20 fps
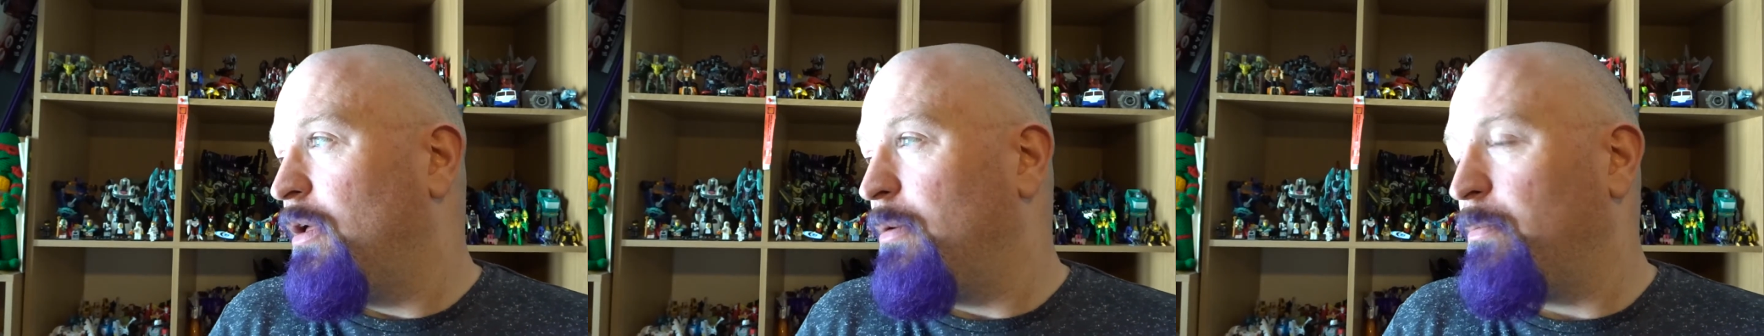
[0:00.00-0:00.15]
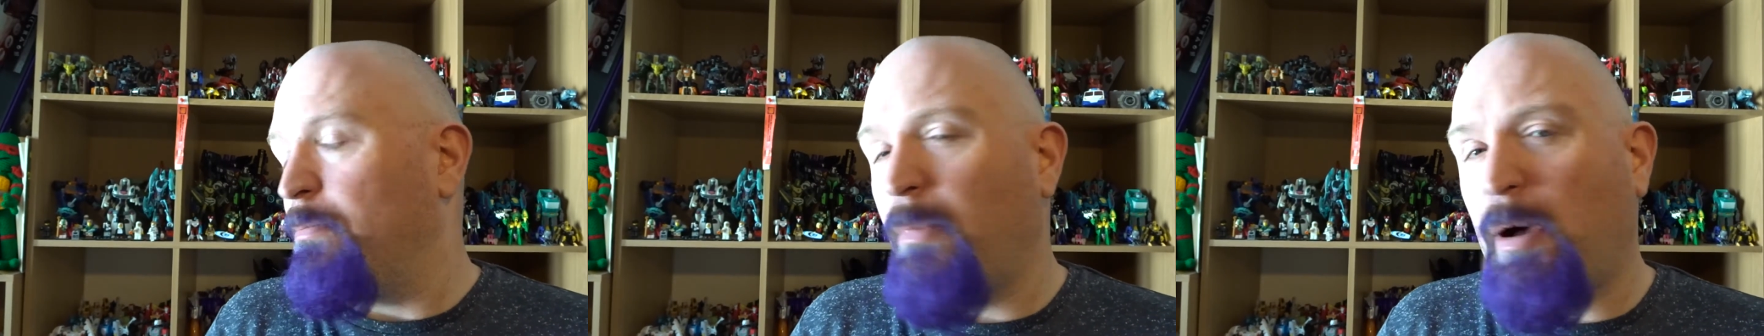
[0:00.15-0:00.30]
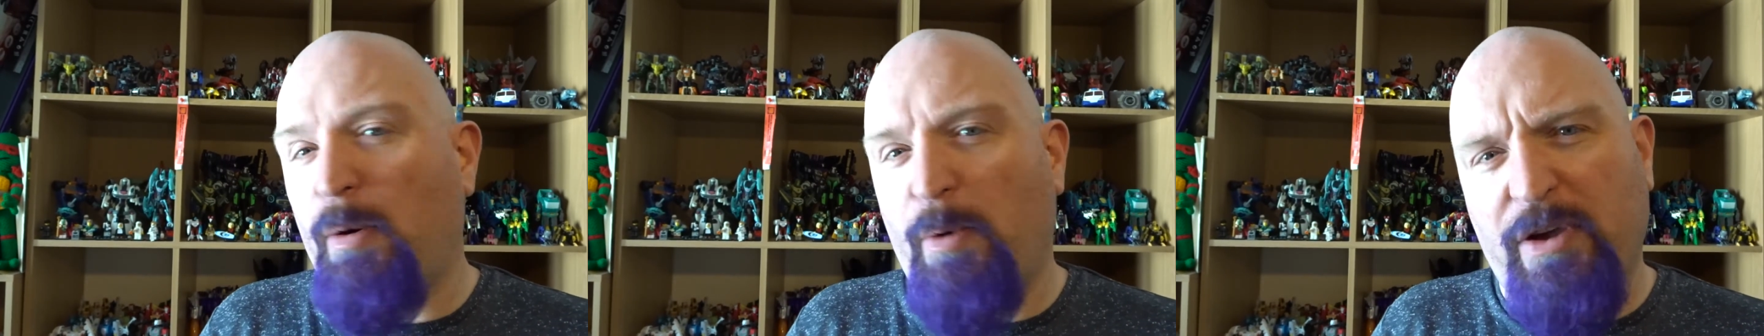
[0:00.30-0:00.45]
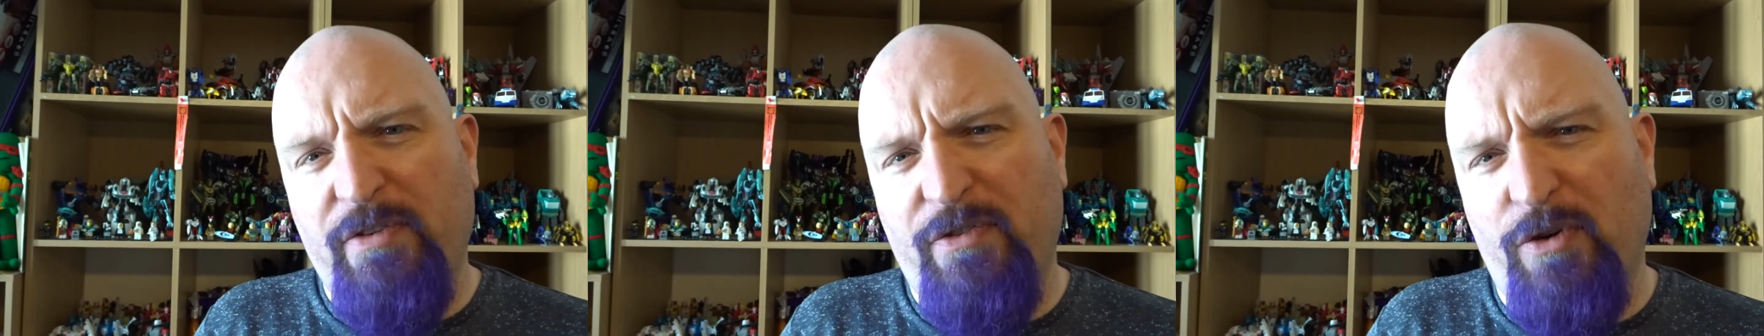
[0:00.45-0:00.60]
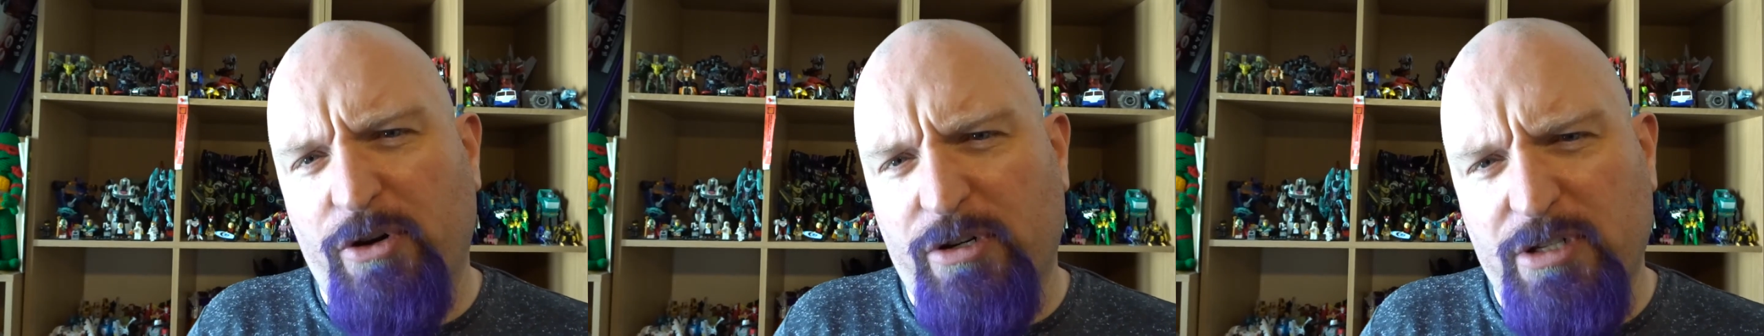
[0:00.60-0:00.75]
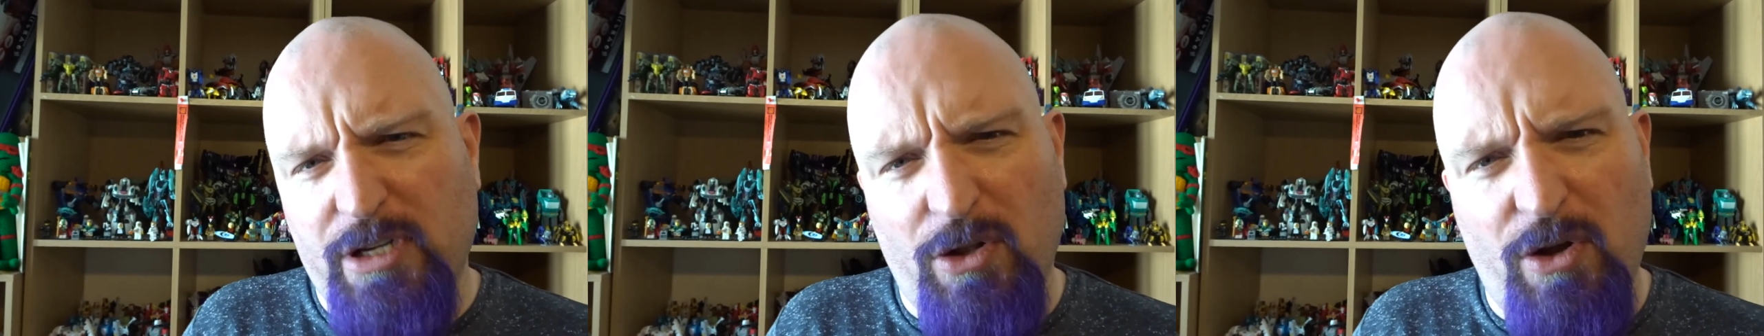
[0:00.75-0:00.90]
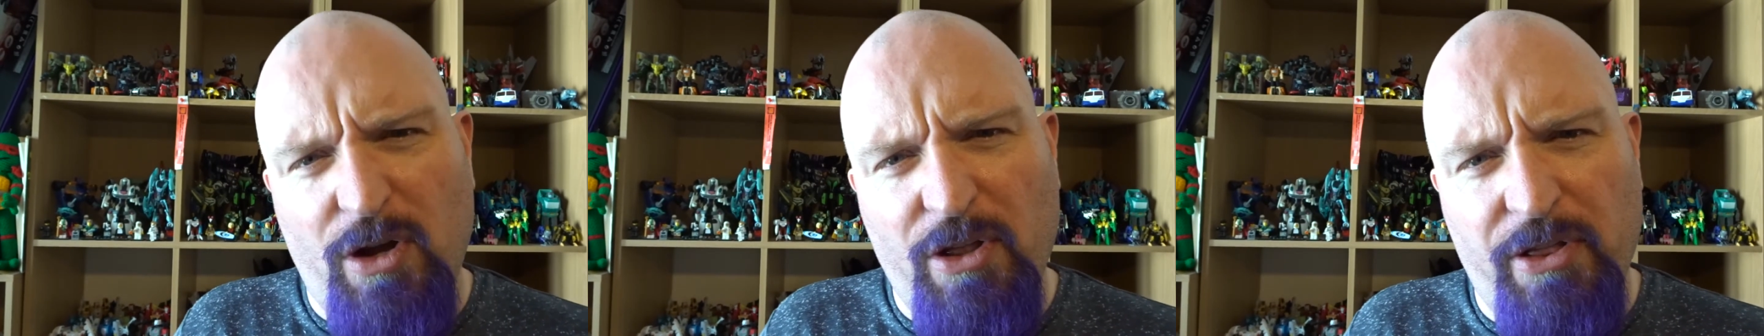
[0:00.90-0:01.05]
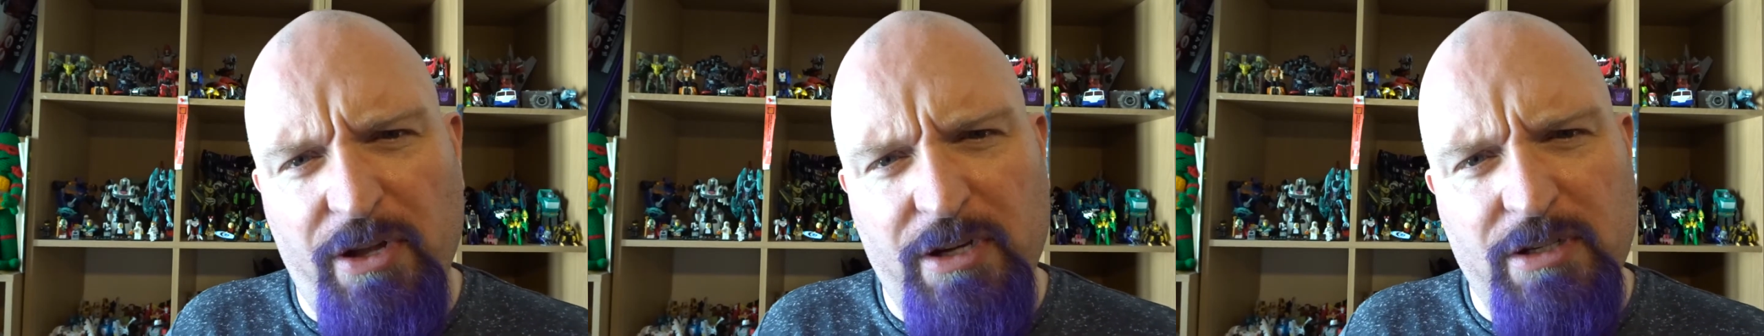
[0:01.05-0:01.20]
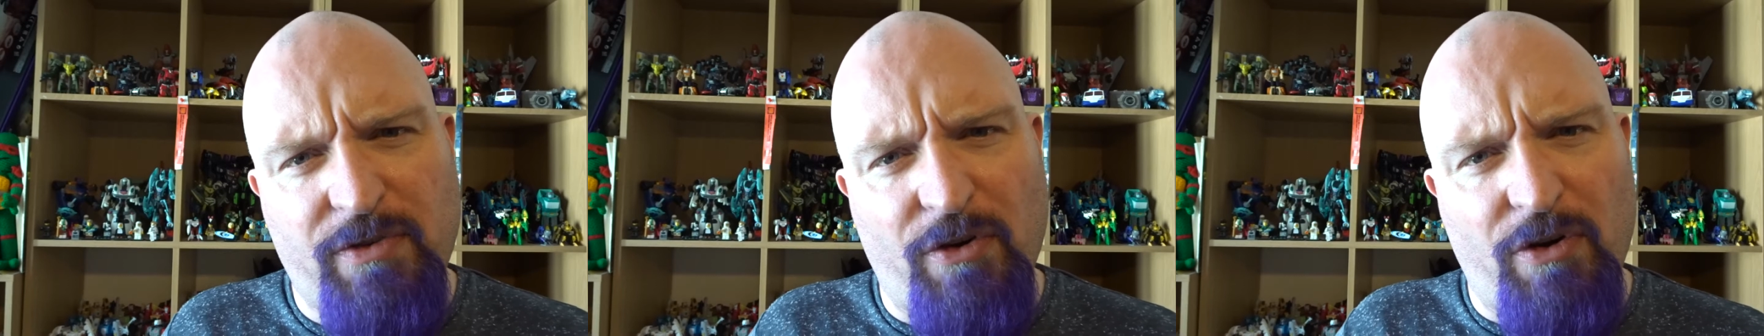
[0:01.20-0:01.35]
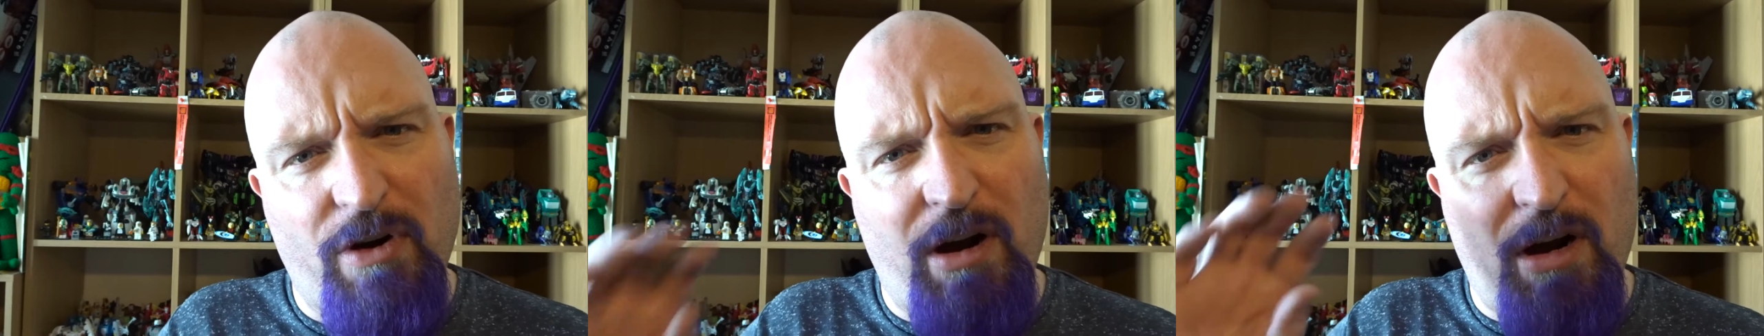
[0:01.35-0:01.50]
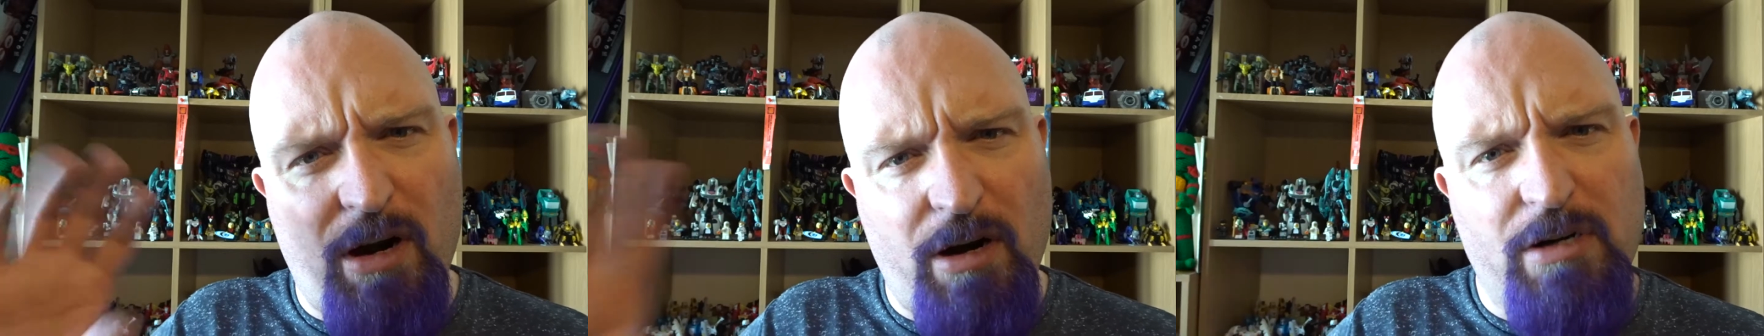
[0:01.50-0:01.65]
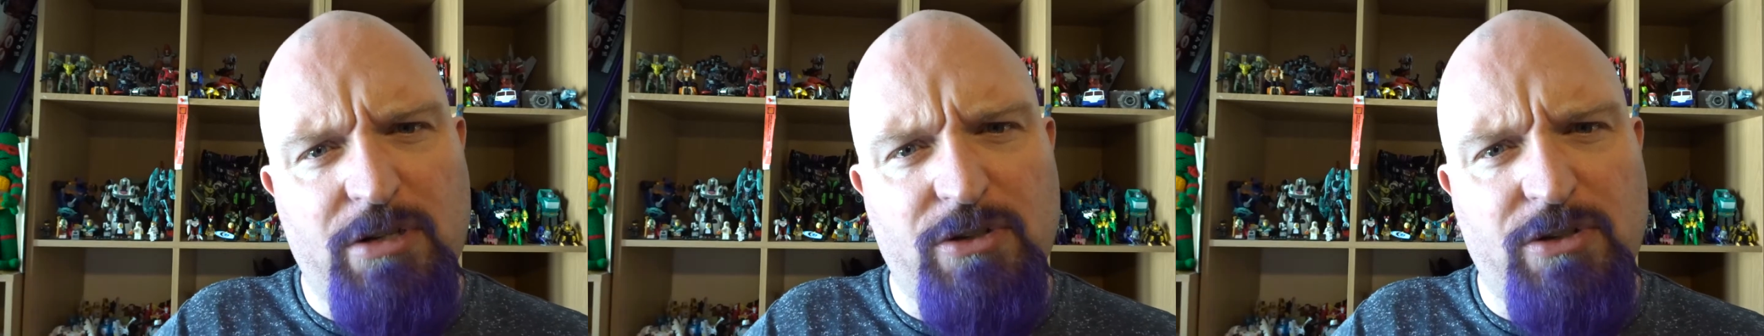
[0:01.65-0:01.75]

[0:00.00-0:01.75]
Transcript: My wife orders a lot of things for her